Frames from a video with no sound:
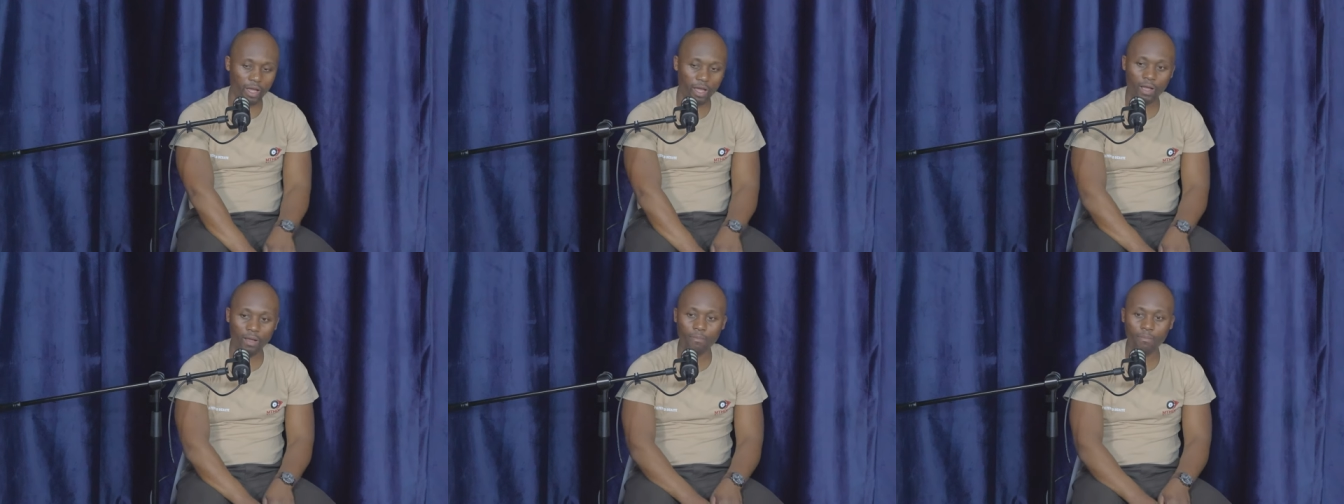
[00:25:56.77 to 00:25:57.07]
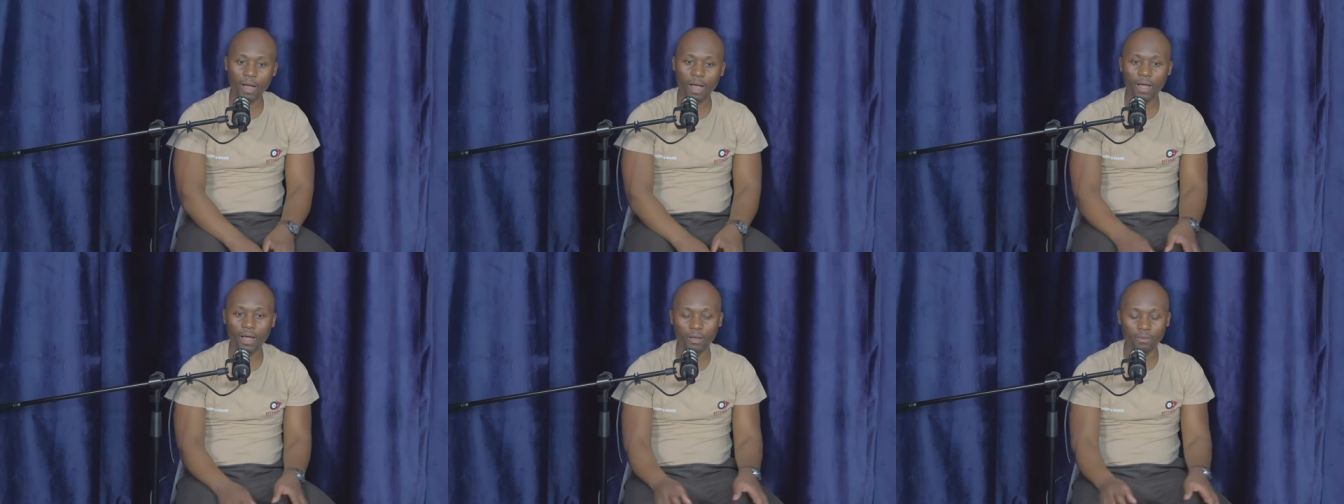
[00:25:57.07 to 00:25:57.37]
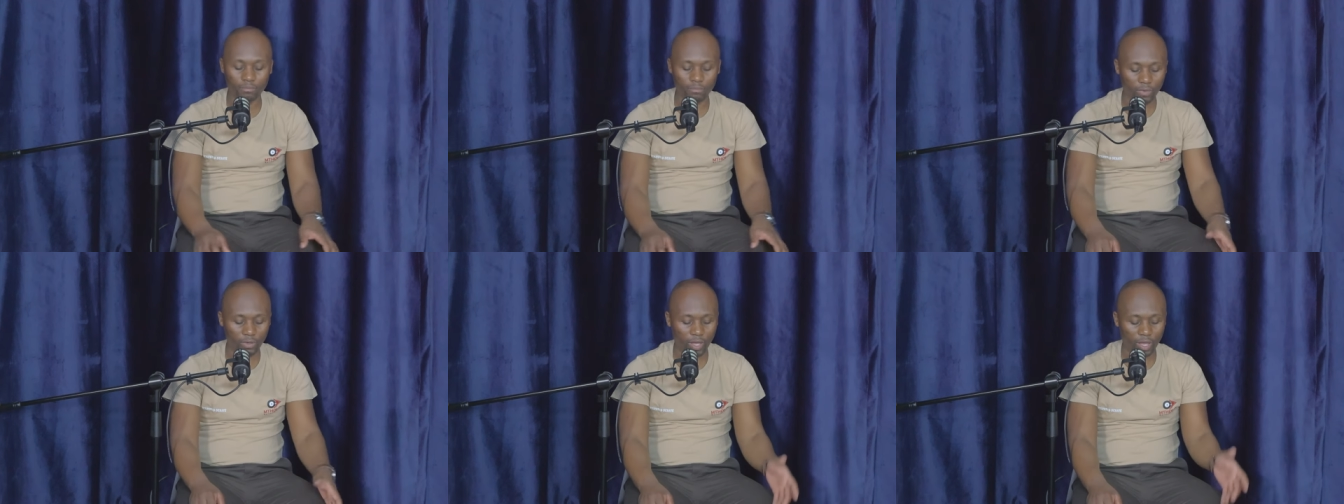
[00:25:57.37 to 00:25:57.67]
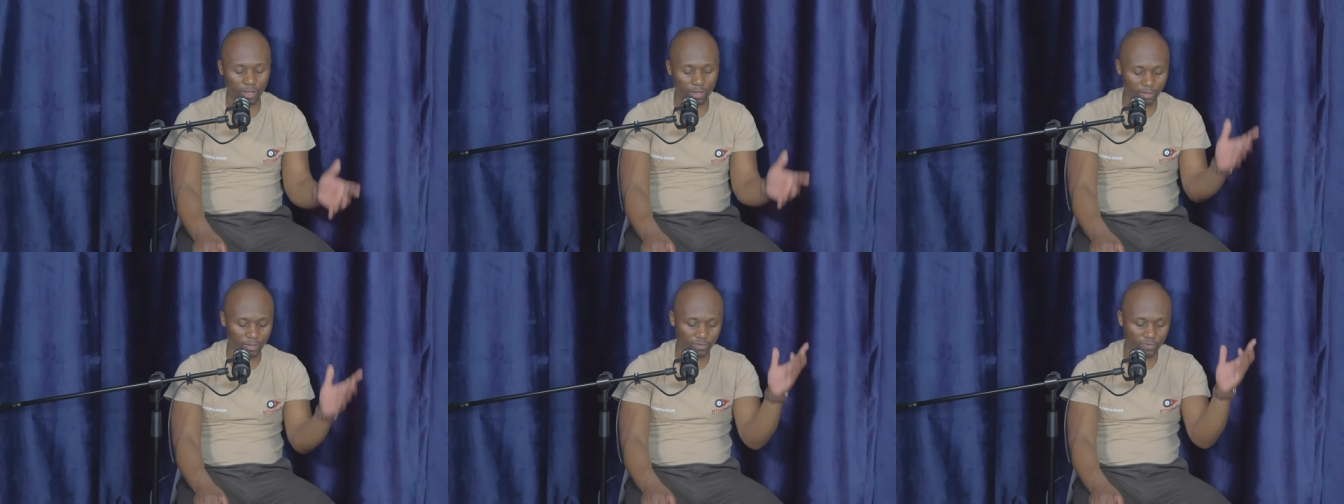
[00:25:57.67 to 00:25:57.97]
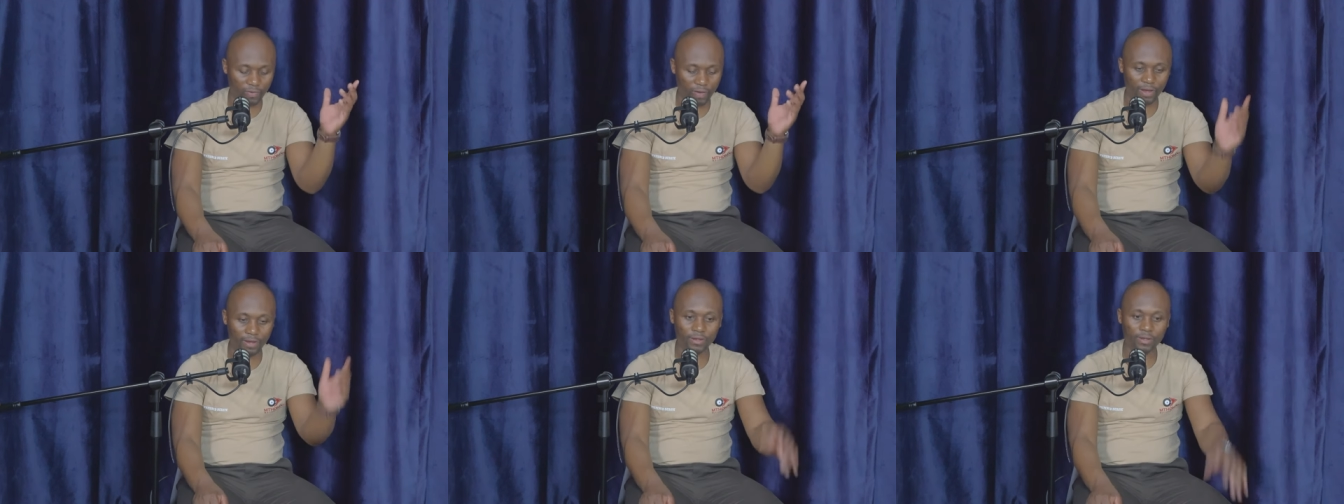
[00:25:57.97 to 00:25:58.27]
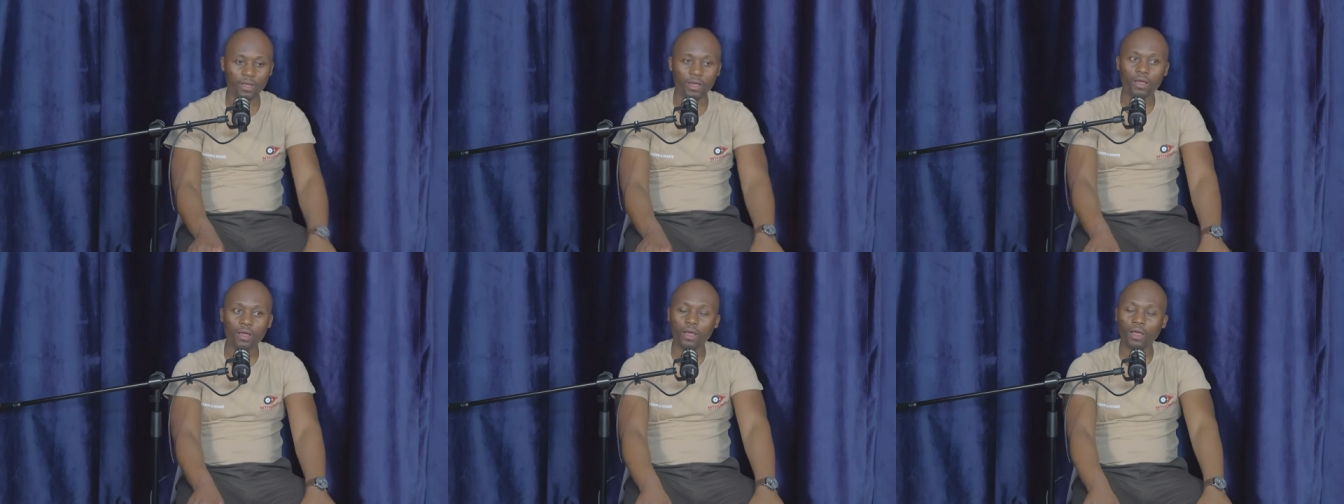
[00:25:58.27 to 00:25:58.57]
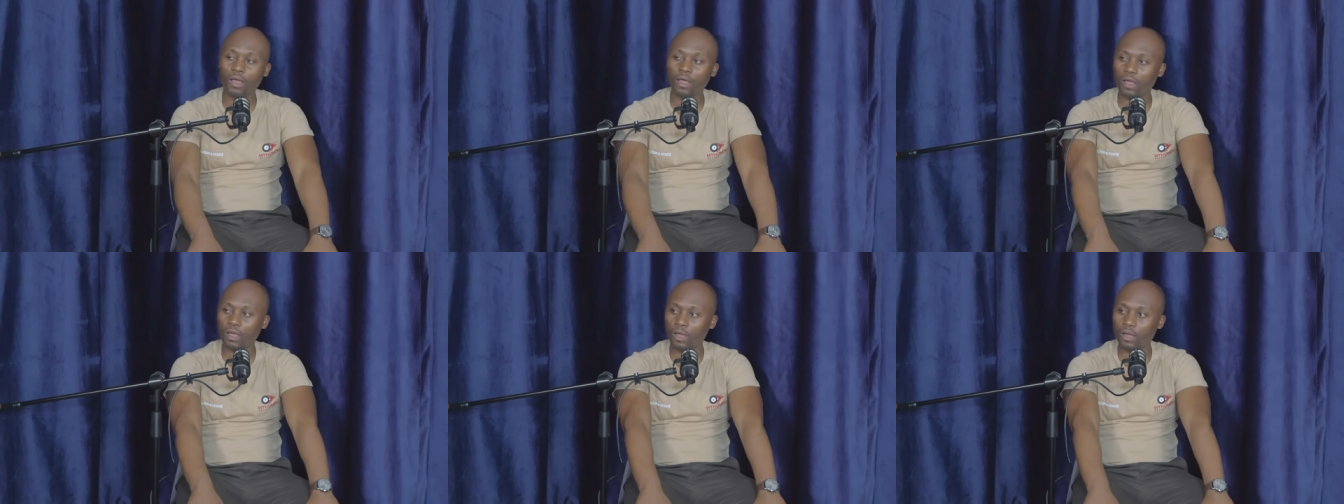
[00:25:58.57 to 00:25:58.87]
um, uh, okay, it's fine.
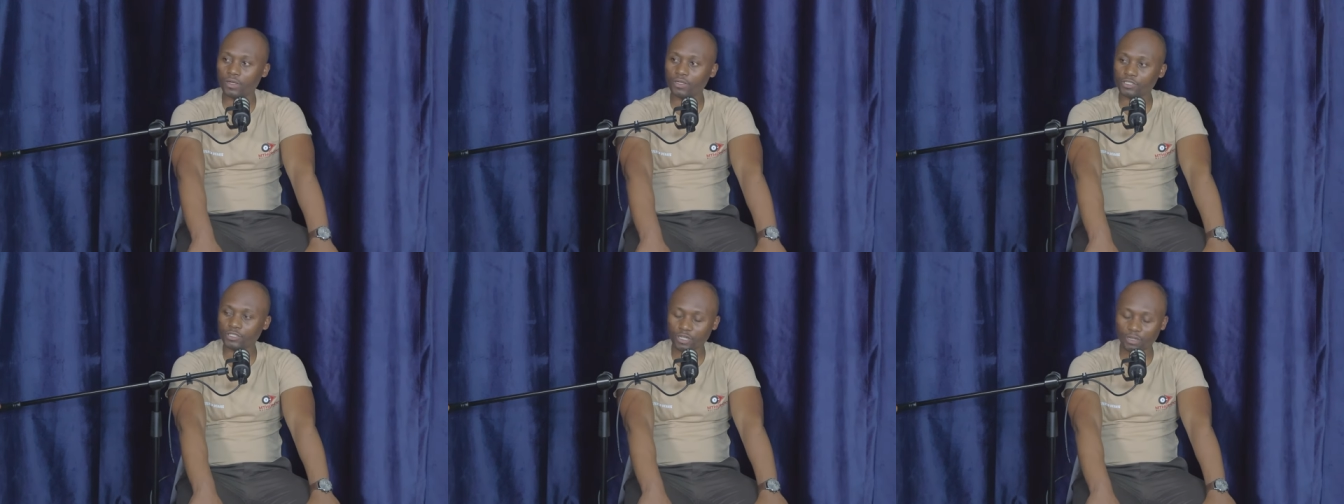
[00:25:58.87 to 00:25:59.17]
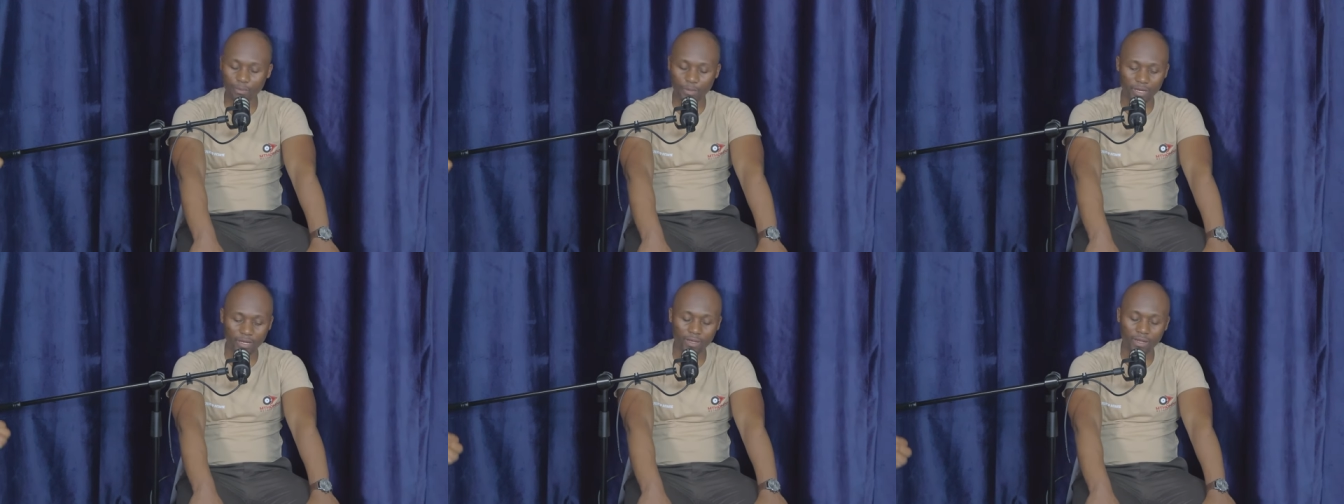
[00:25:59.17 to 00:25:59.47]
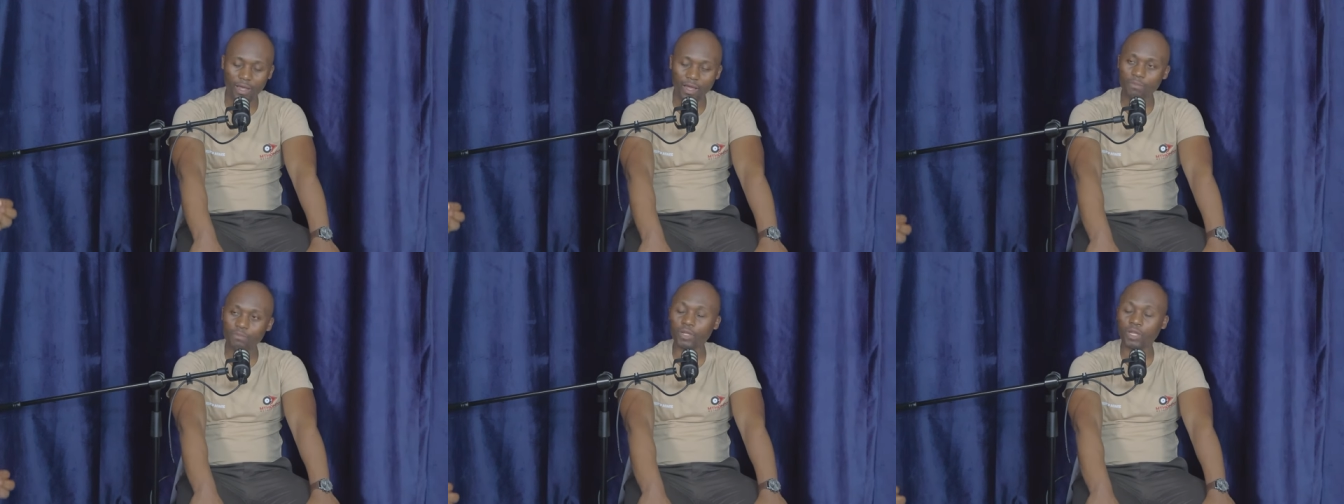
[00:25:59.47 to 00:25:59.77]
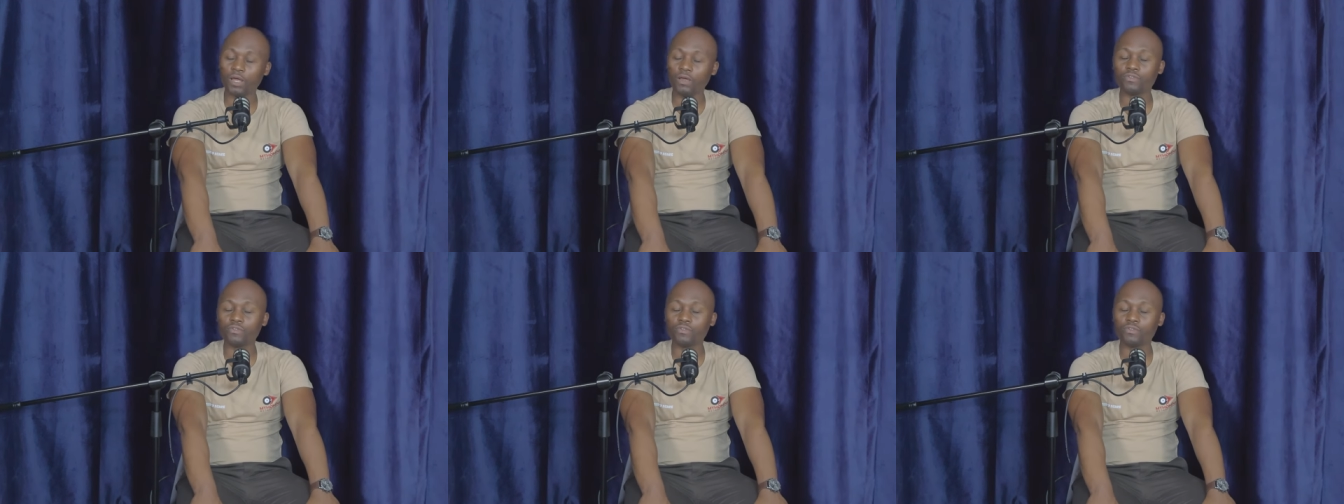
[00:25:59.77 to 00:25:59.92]
Uh, Charmaine, I'm gonna